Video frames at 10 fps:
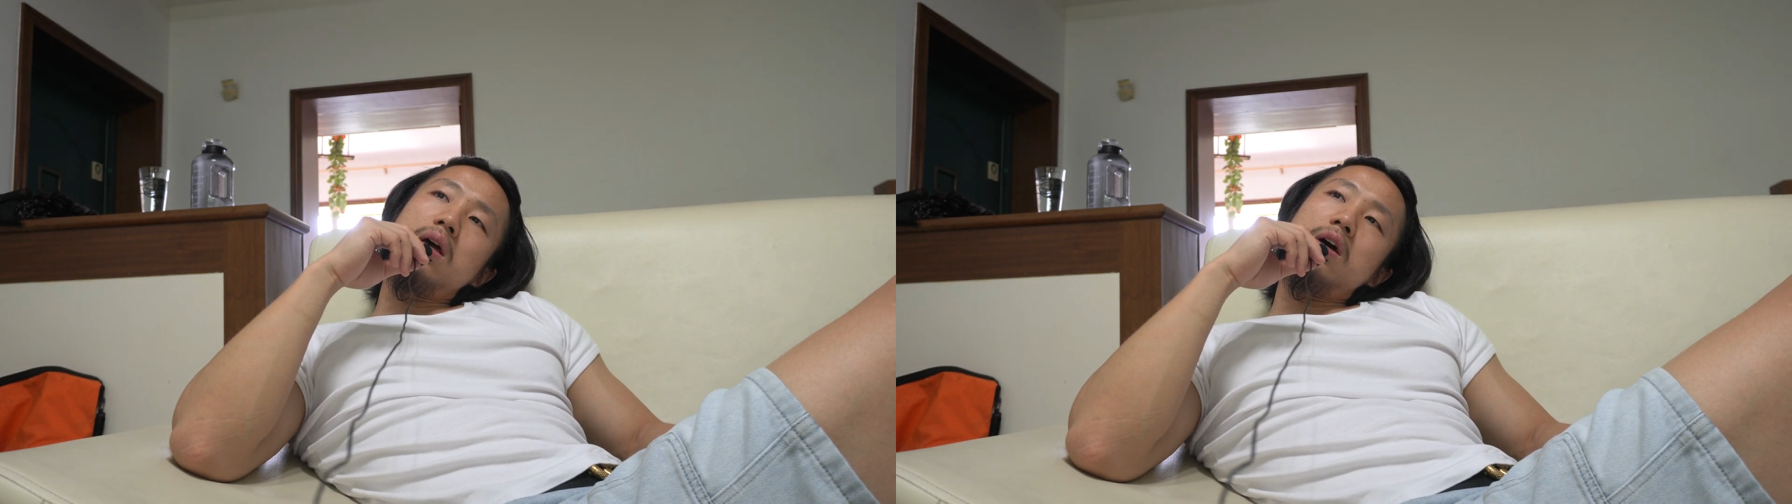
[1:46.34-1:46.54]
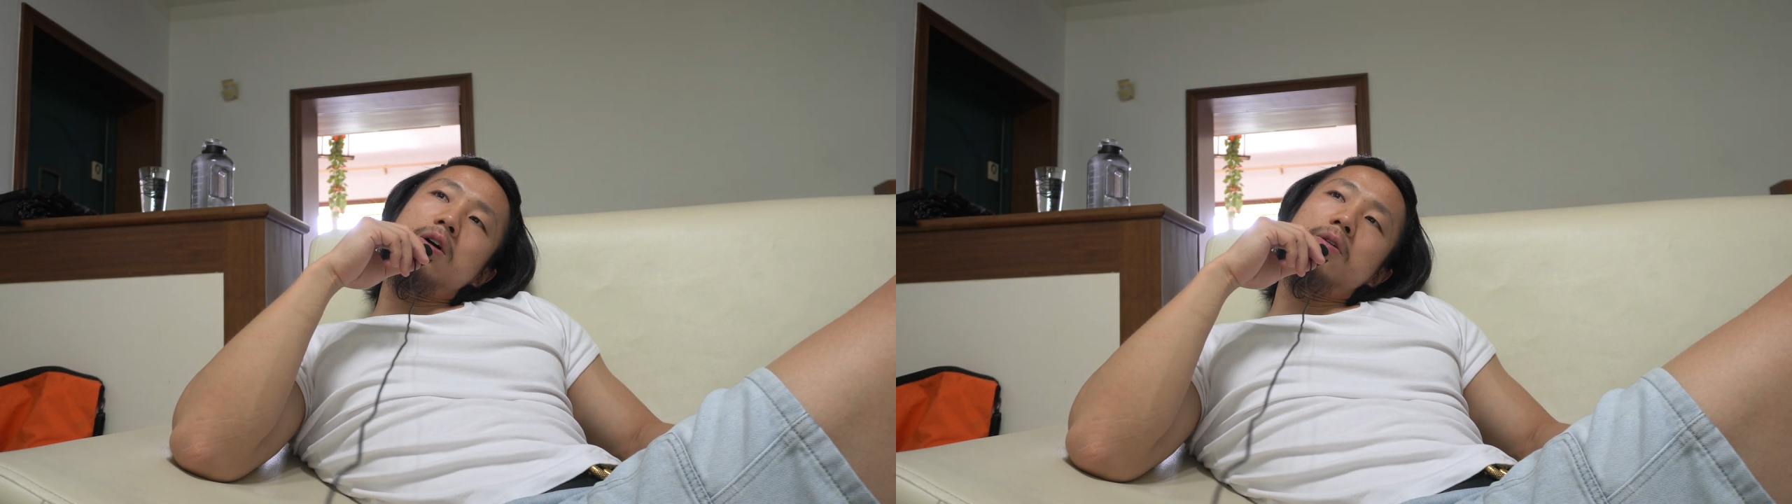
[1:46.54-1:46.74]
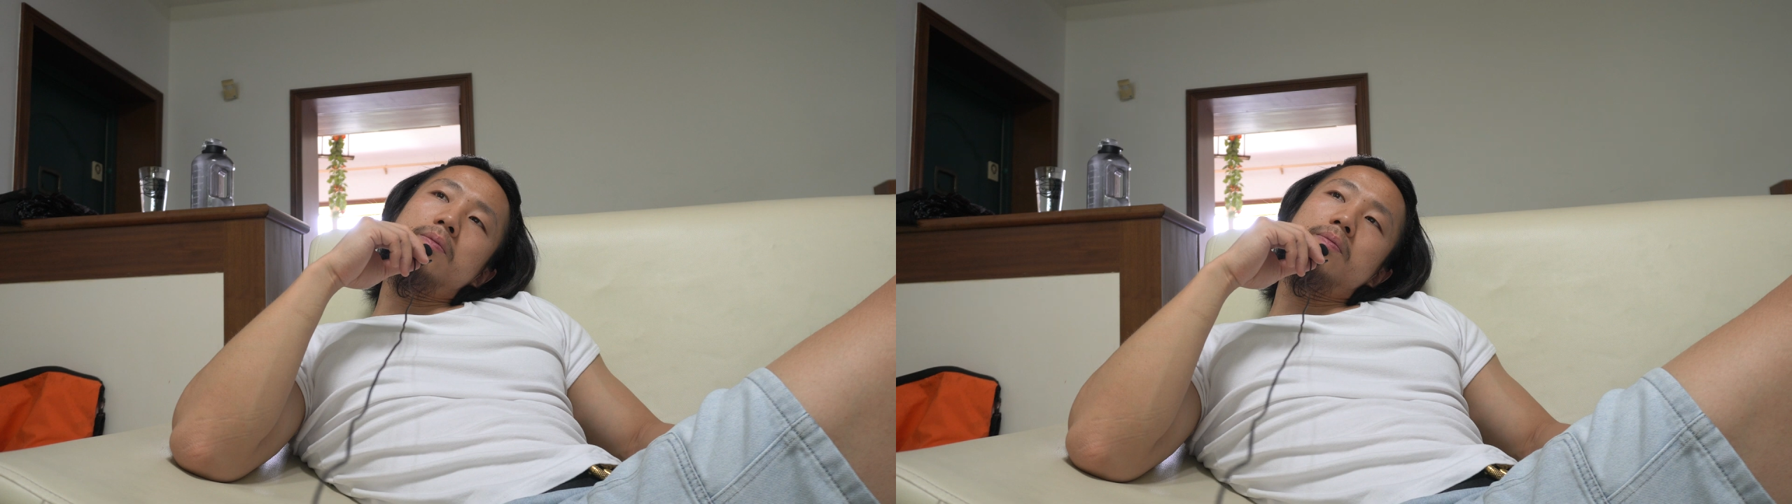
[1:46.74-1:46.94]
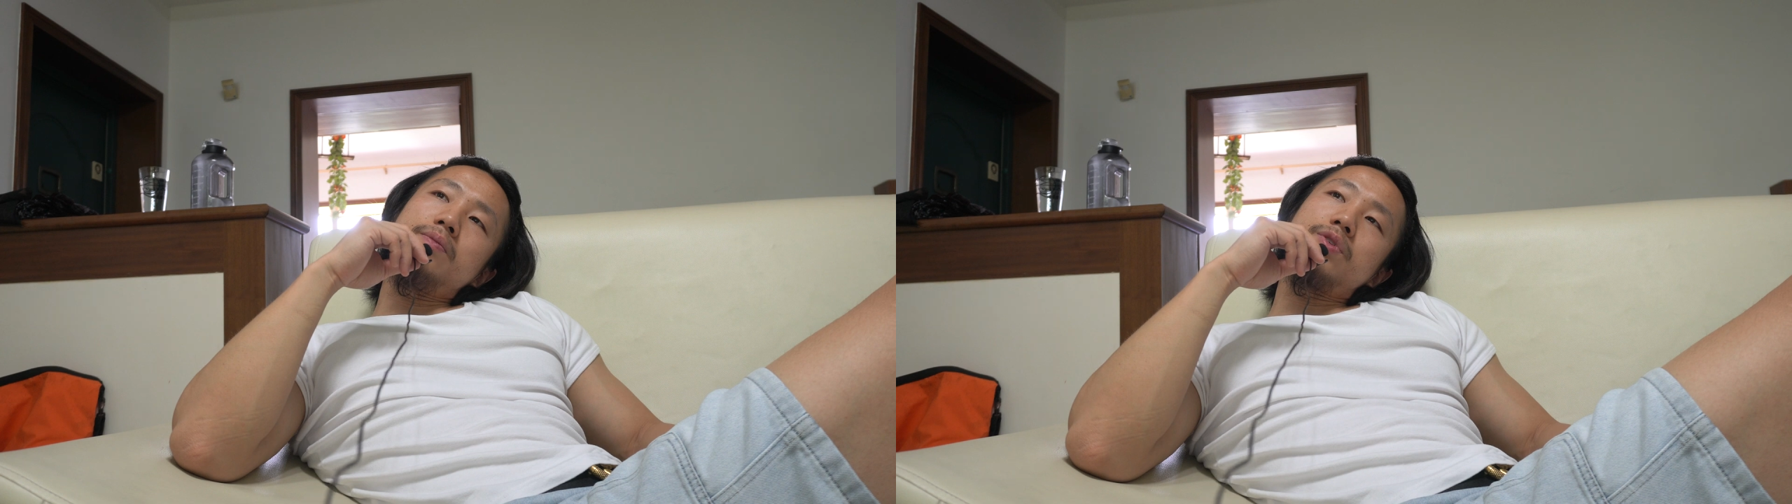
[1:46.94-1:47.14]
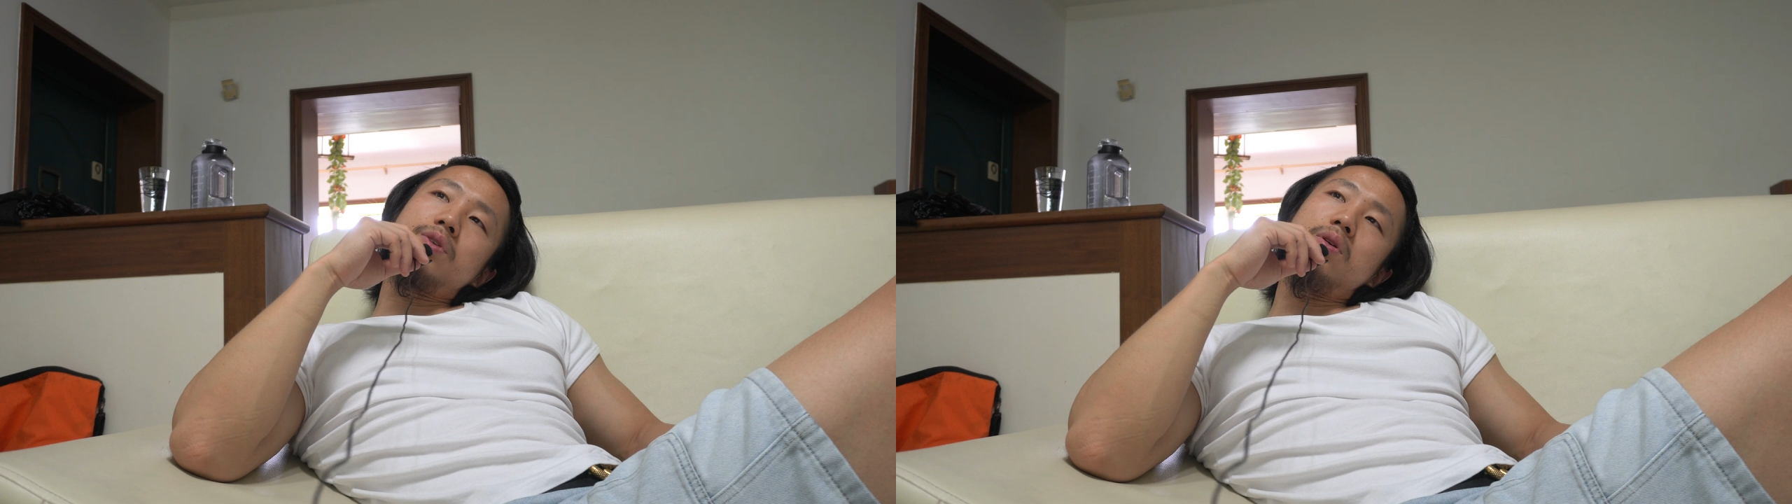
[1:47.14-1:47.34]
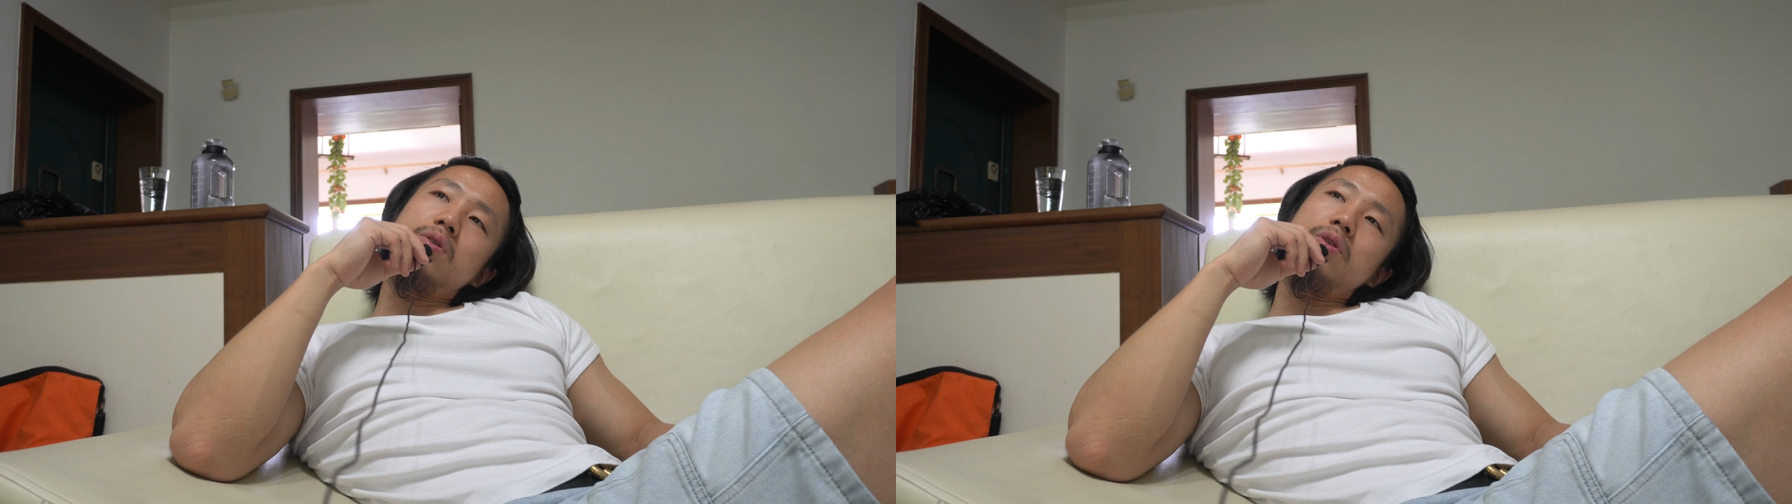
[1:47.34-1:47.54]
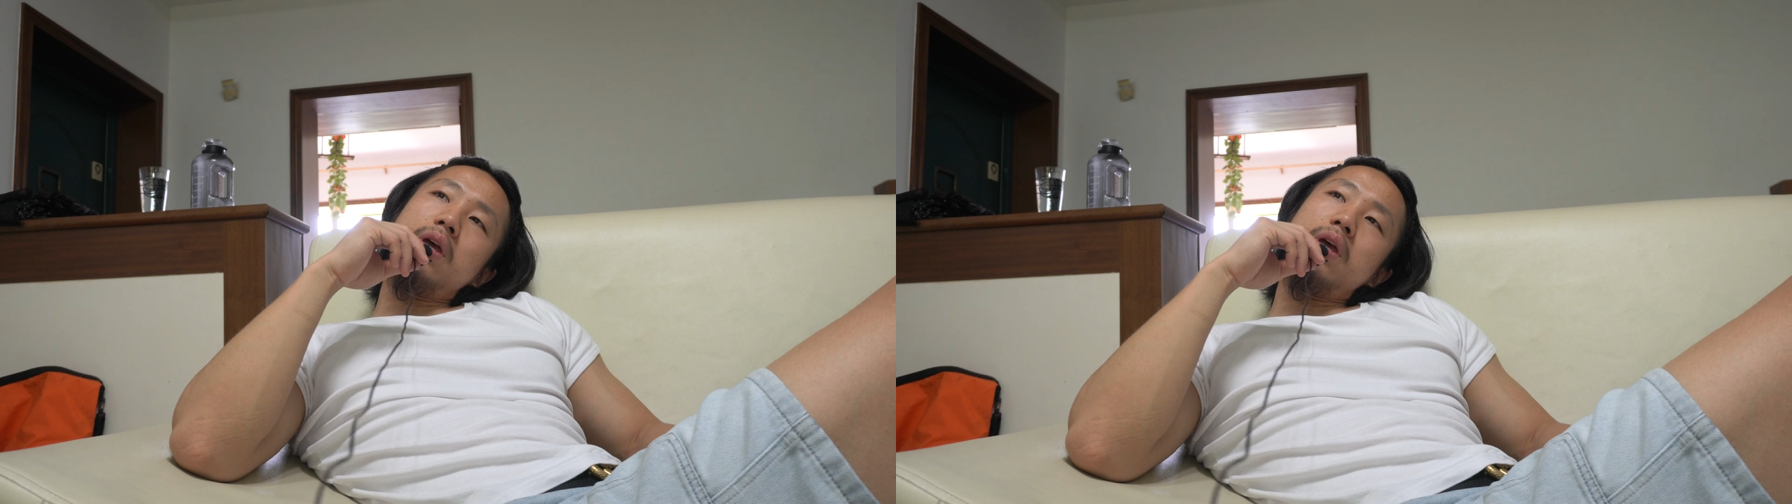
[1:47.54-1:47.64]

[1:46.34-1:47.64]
So